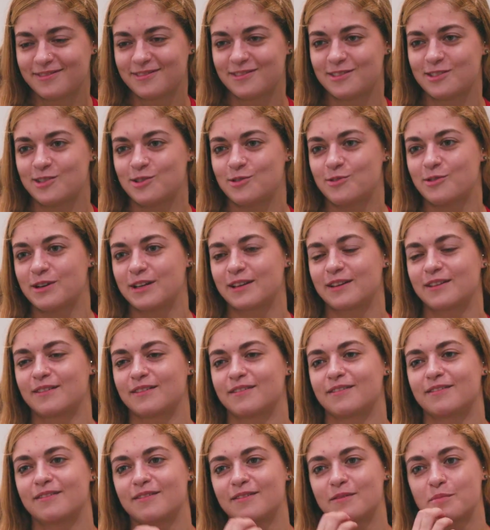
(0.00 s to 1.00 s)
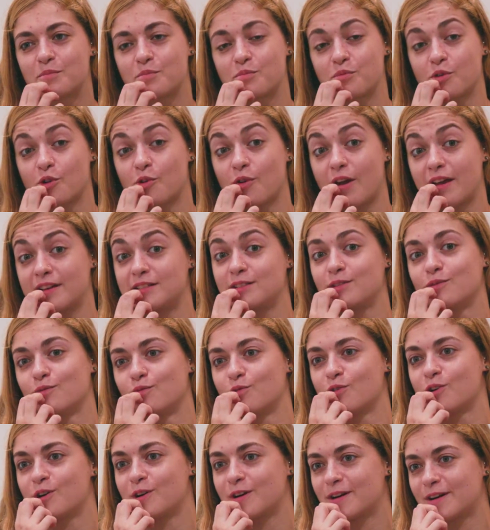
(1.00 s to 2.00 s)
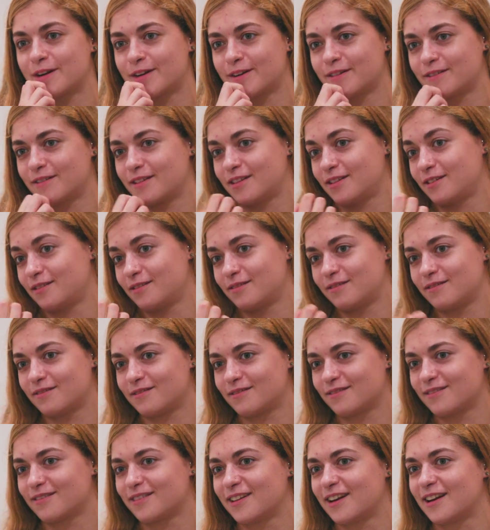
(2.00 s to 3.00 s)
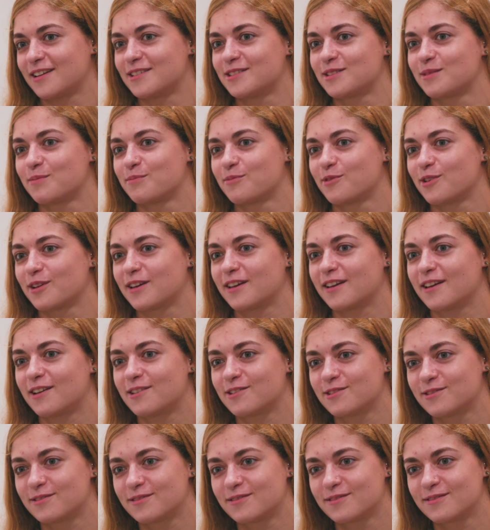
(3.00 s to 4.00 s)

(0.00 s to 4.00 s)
doing progressive work, it ends up working out.